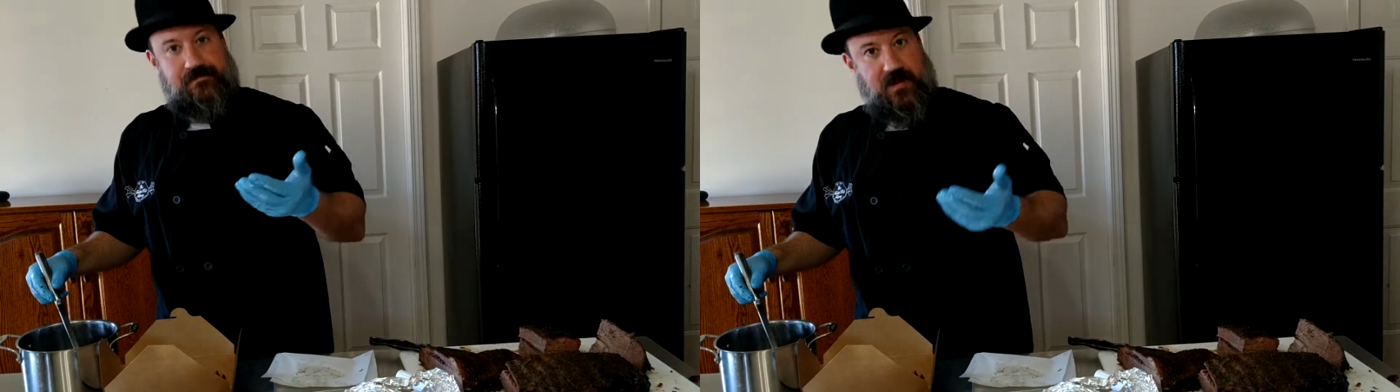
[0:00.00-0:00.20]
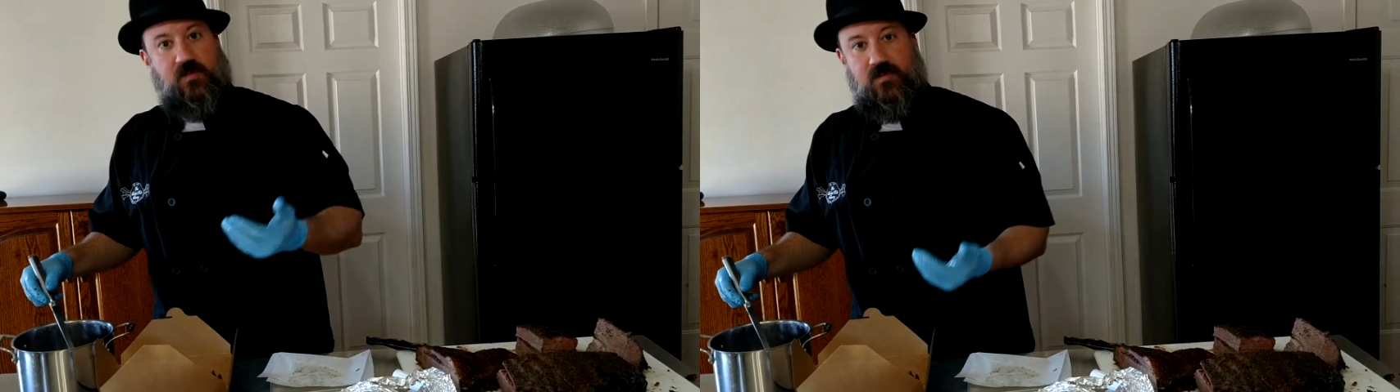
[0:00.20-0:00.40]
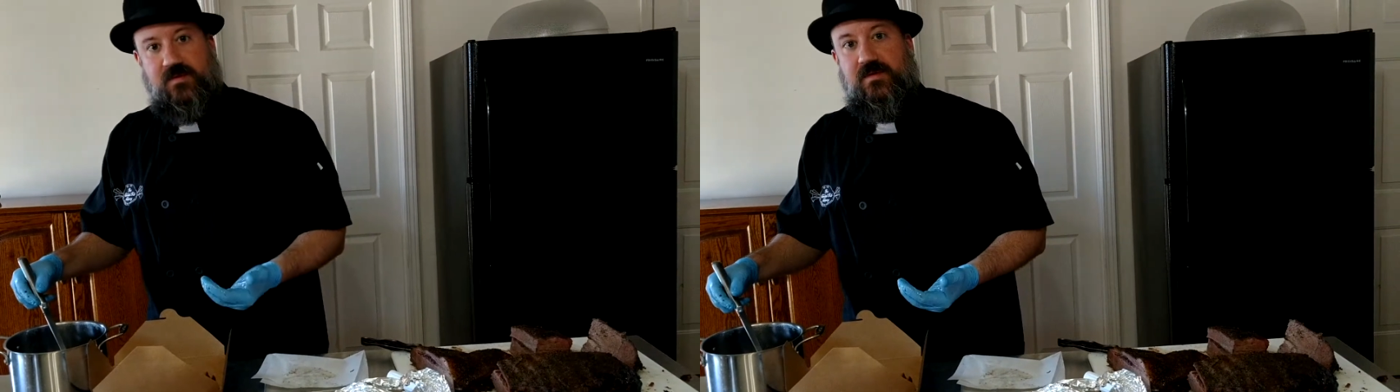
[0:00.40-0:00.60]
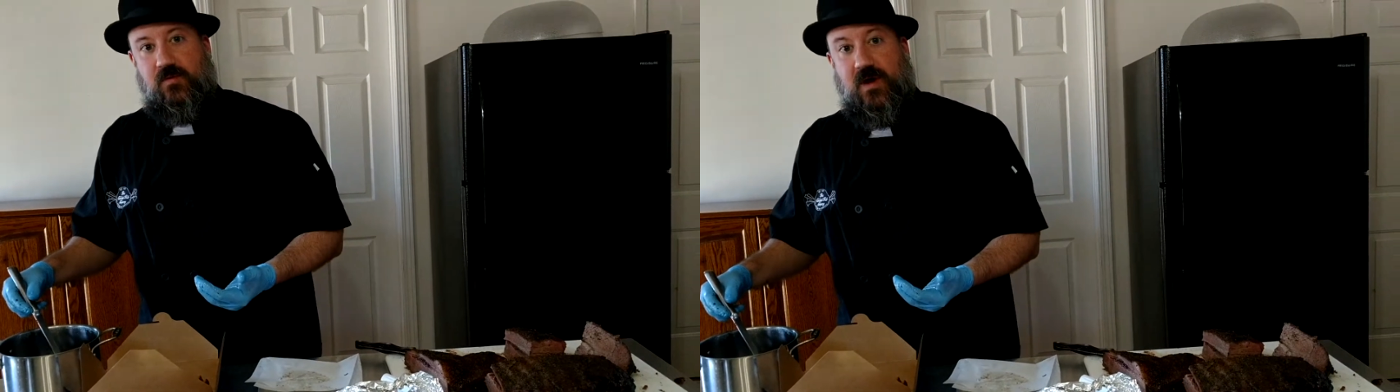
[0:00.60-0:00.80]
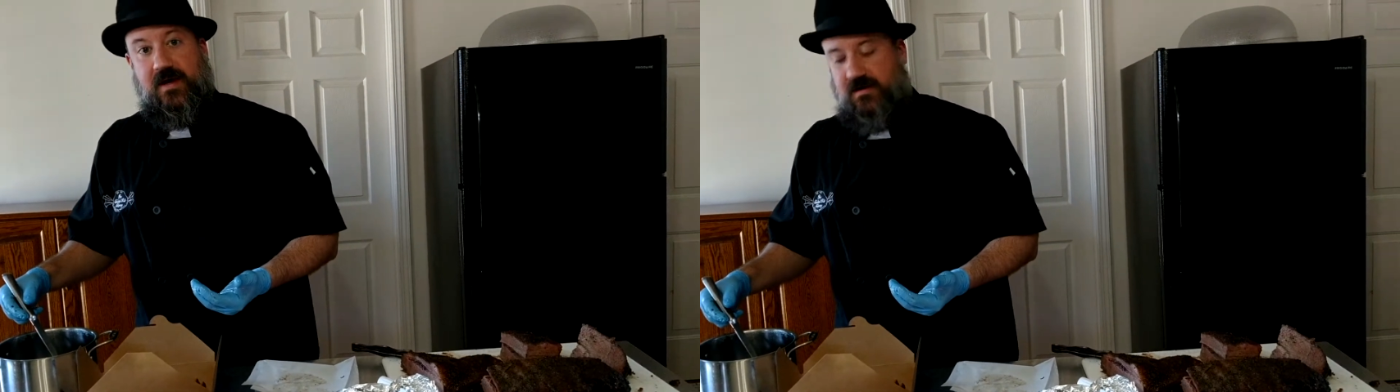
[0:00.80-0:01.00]
to everyone.
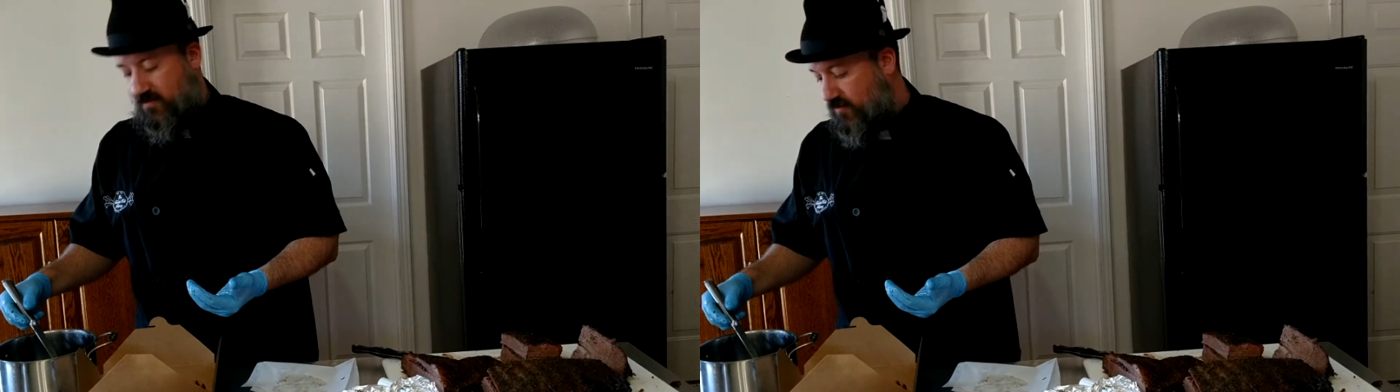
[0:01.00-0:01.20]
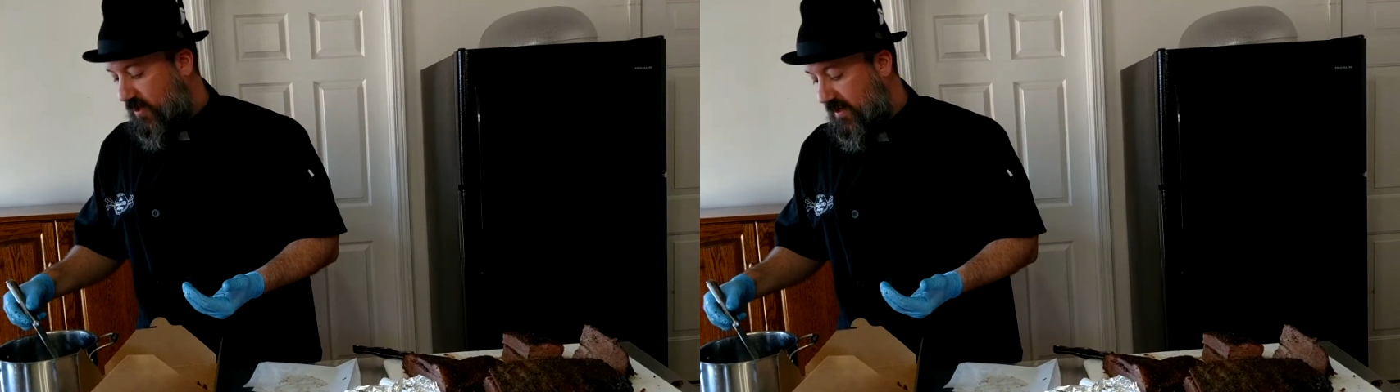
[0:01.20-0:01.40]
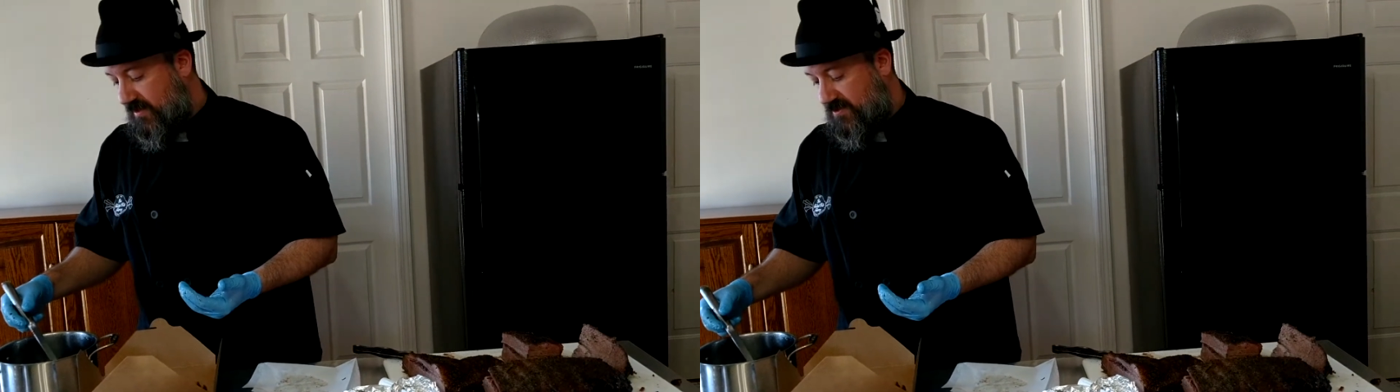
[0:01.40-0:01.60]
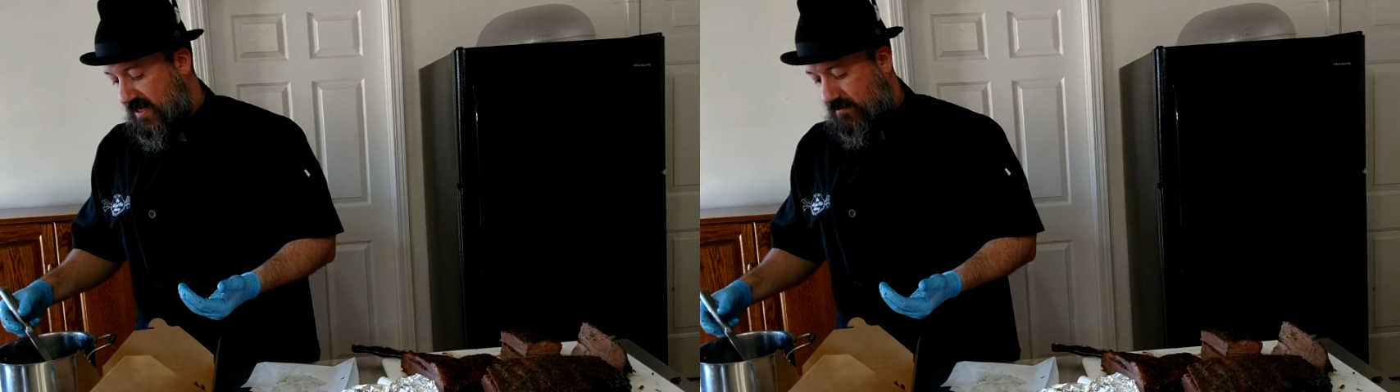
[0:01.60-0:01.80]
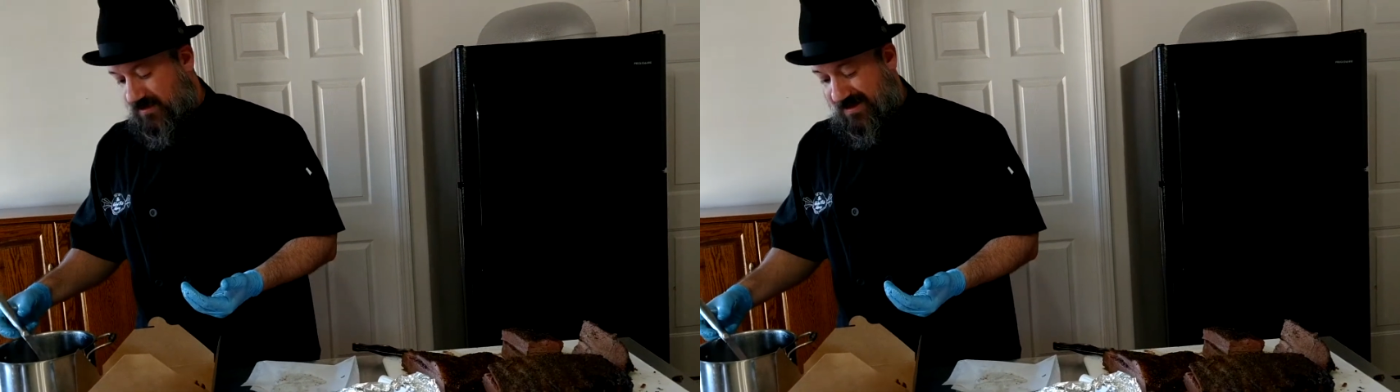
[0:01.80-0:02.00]
Right, right, exactly.